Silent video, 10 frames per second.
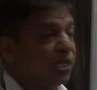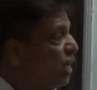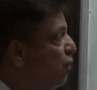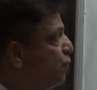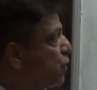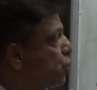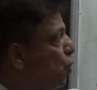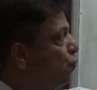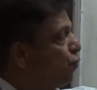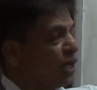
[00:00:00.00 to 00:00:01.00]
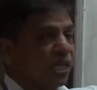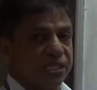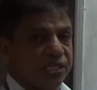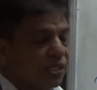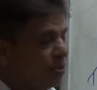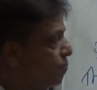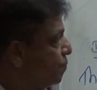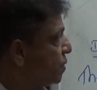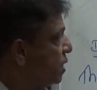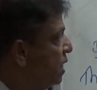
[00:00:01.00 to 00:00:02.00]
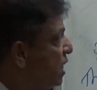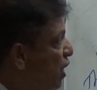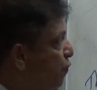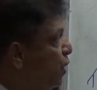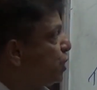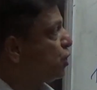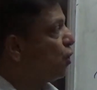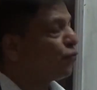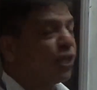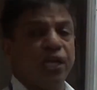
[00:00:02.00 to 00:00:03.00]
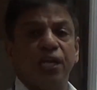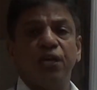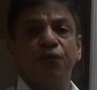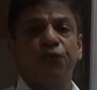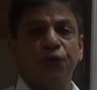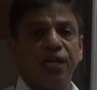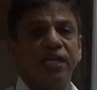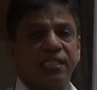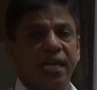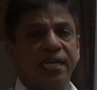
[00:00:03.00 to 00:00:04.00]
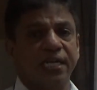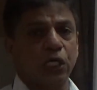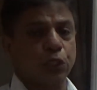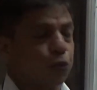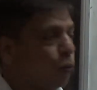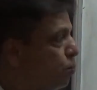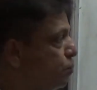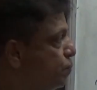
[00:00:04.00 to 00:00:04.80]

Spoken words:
Fs of S. Definition of the Fourier sine transform.